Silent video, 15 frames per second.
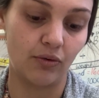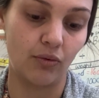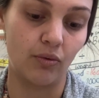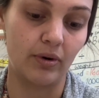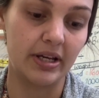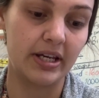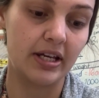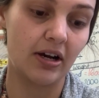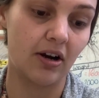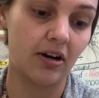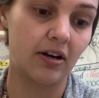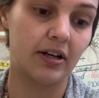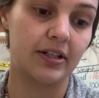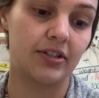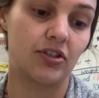we are
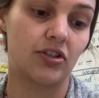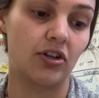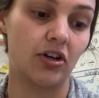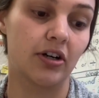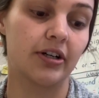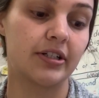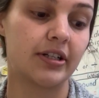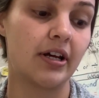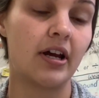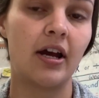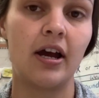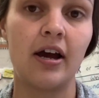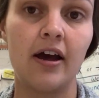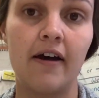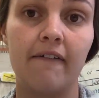going to start
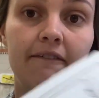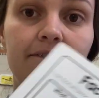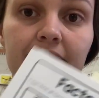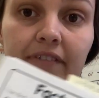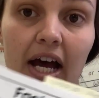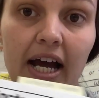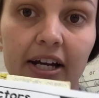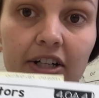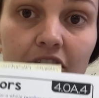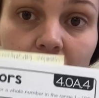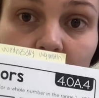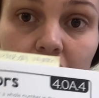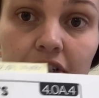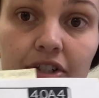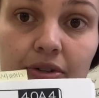
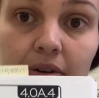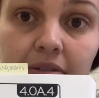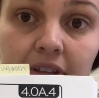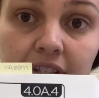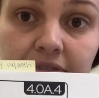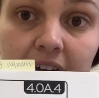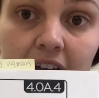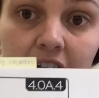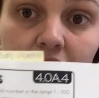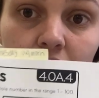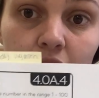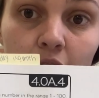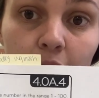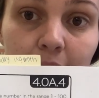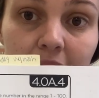factors. So these factor
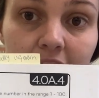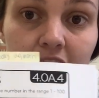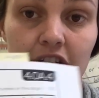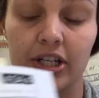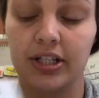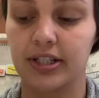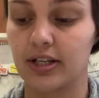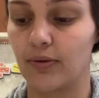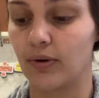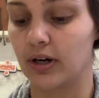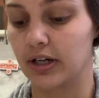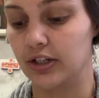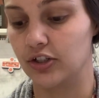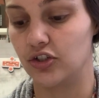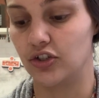note pages that we're
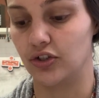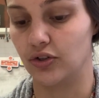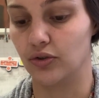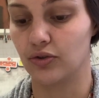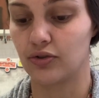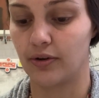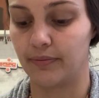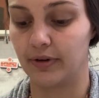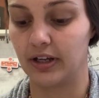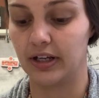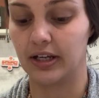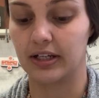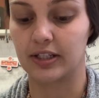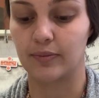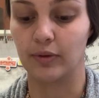going to do. So I'm going
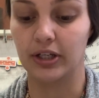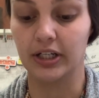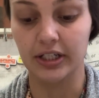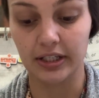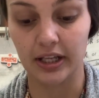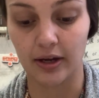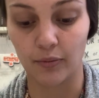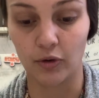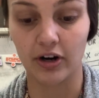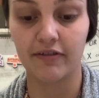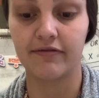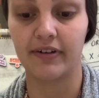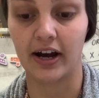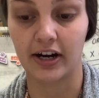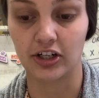to explain to them what a
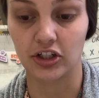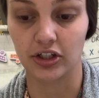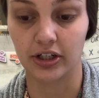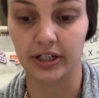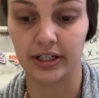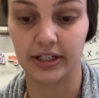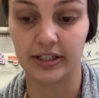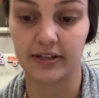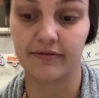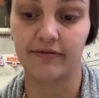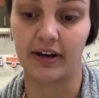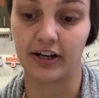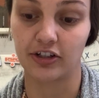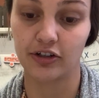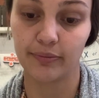factor is, a
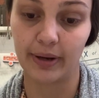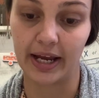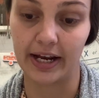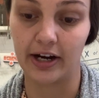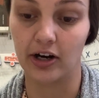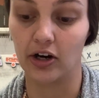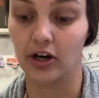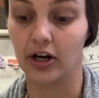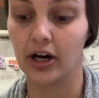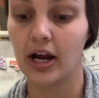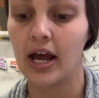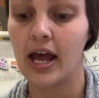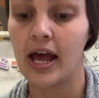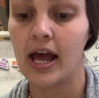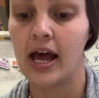factor pair.
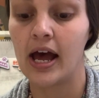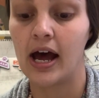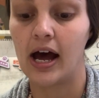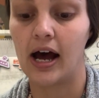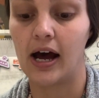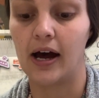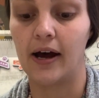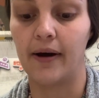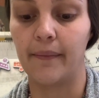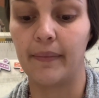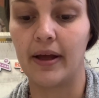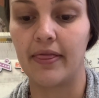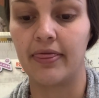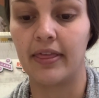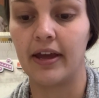
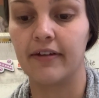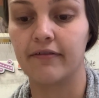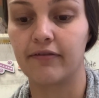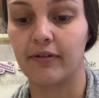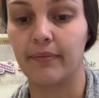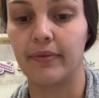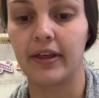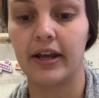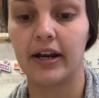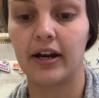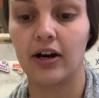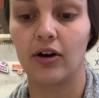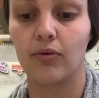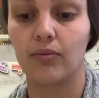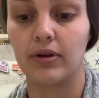And then from
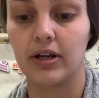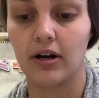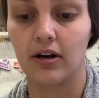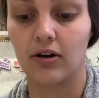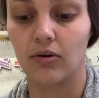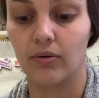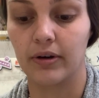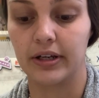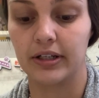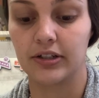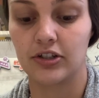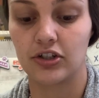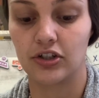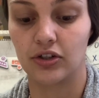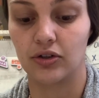there, we are going
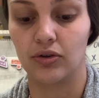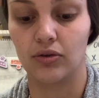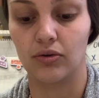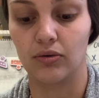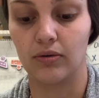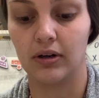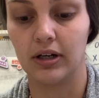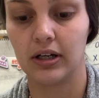to